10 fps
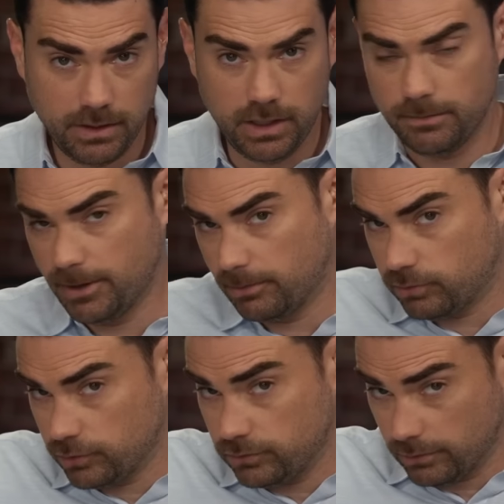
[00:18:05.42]
in the period
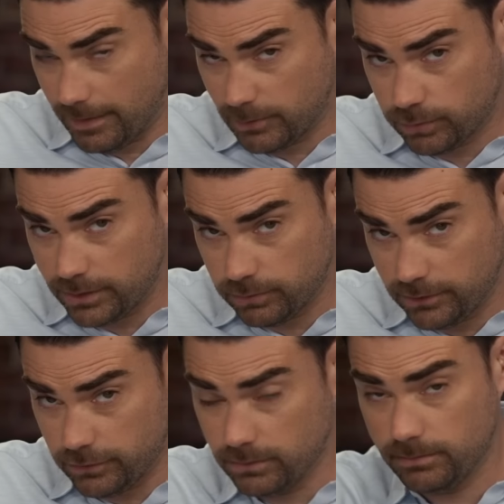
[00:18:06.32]
between November
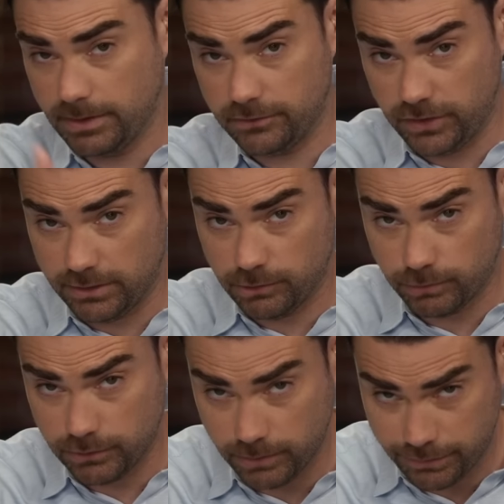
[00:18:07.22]
2022 and January
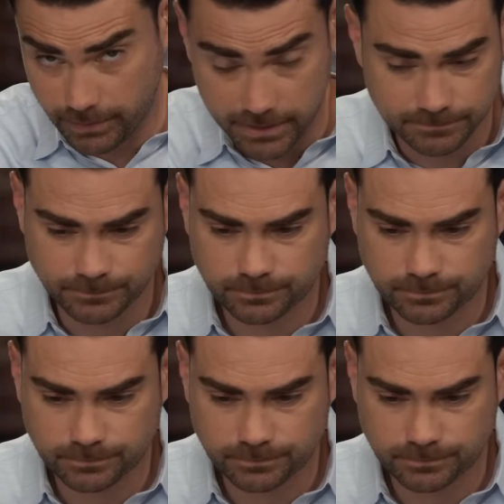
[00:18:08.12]
2023,